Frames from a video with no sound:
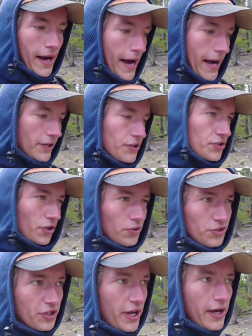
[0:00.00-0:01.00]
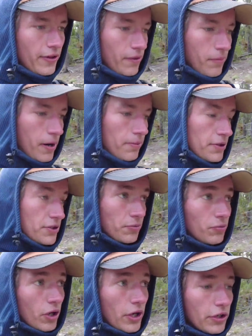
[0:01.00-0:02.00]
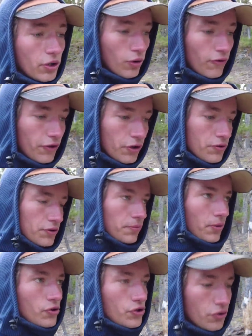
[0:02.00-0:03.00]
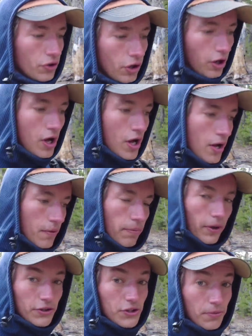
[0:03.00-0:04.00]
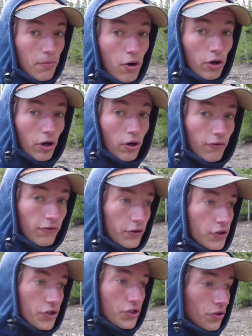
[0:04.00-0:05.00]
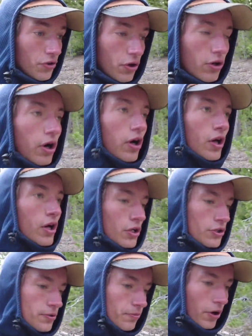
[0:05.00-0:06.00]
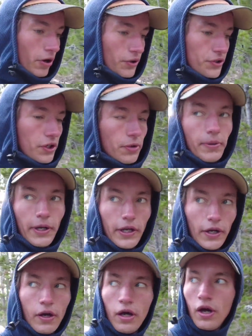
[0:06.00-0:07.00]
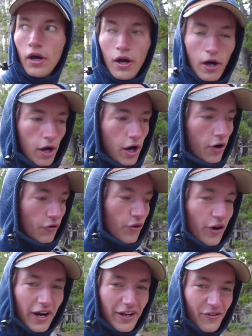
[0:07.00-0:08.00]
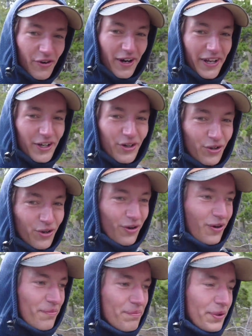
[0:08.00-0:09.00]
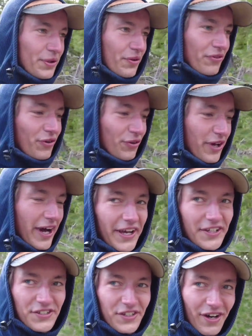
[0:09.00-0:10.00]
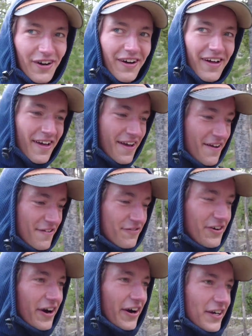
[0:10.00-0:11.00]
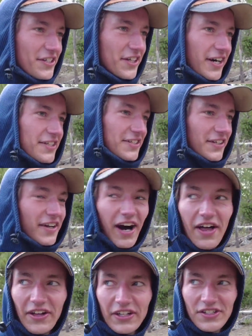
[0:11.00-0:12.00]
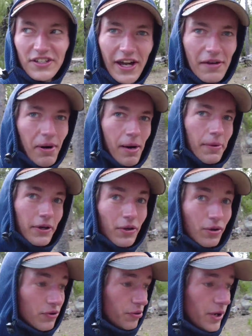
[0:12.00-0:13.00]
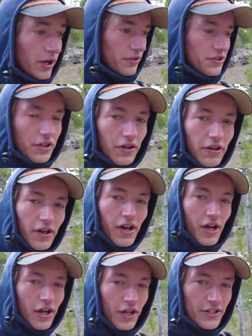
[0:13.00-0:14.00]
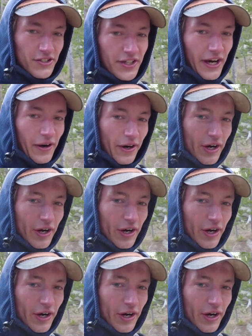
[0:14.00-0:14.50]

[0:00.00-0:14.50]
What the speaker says: And so today there might be some really cool views, I'm not sure, but tomorrow for sure, tomorrow is going to be a really cool, beautiful day. So very excited. I think today might be cool as well, so see how it